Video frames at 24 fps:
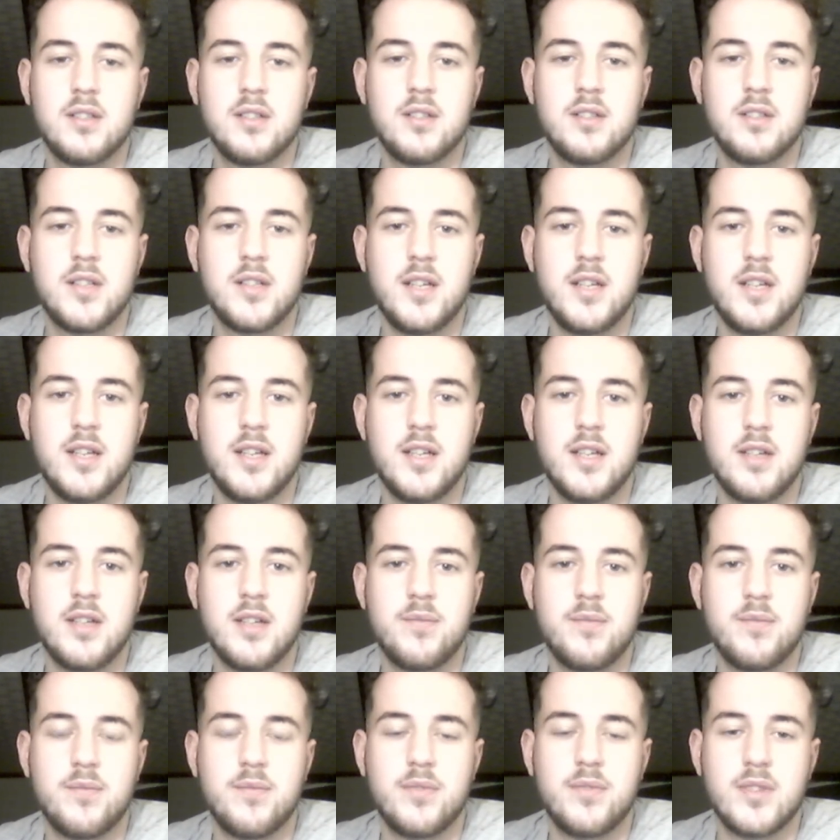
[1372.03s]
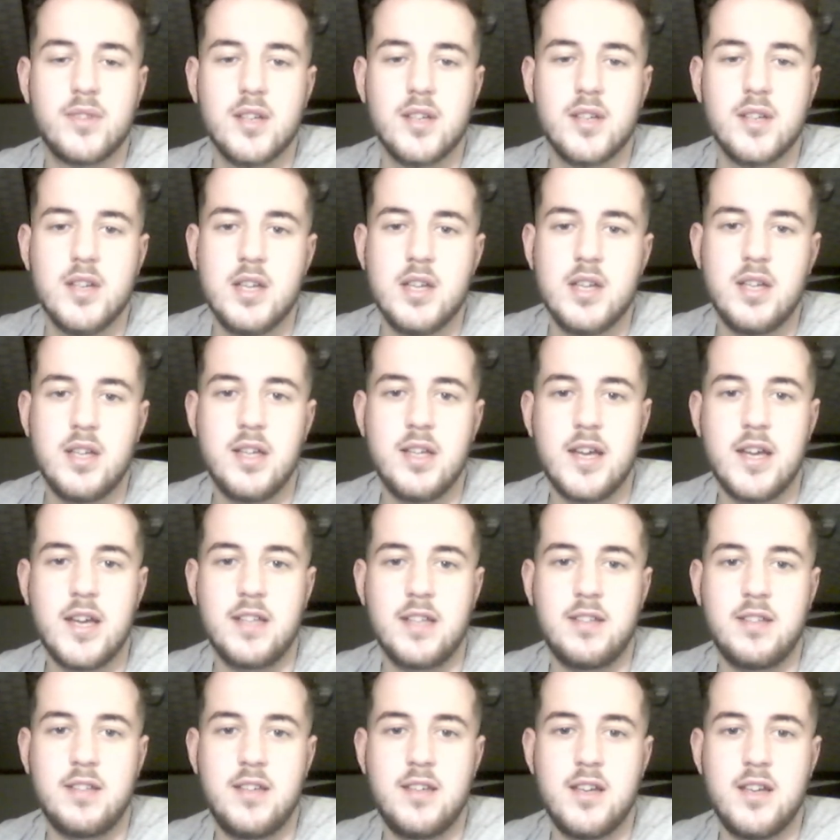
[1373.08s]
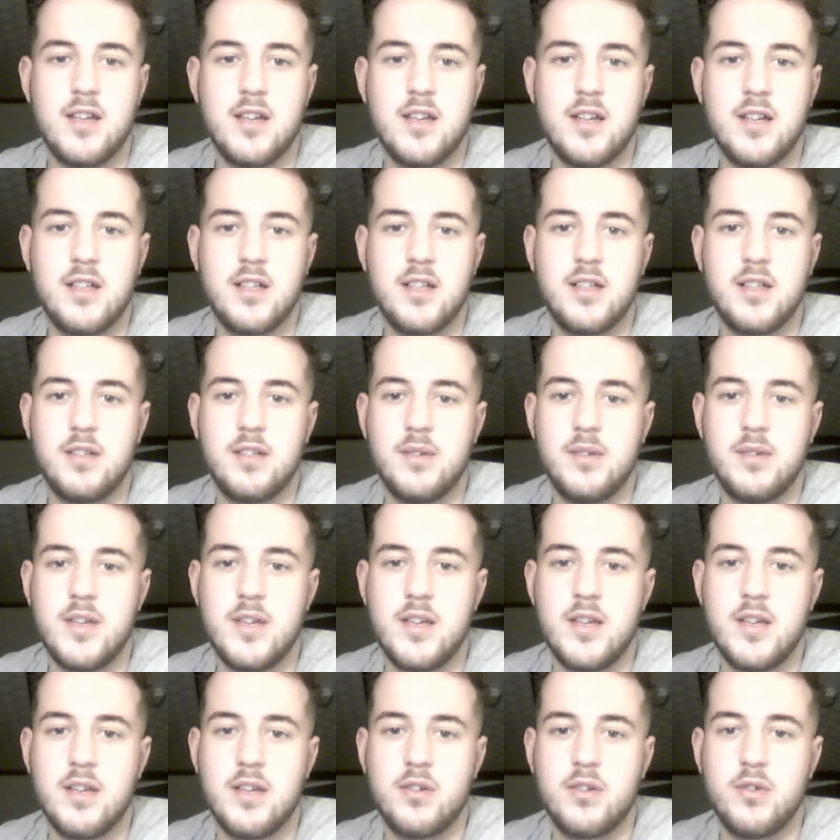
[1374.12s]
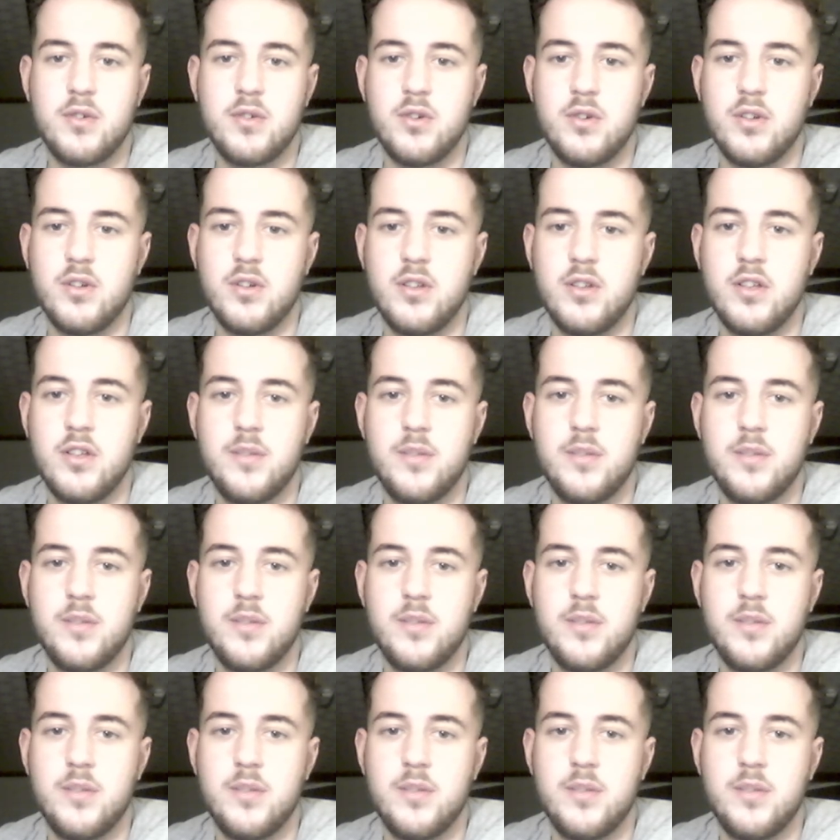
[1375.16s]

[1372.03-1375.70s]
Okay. Right, here we go.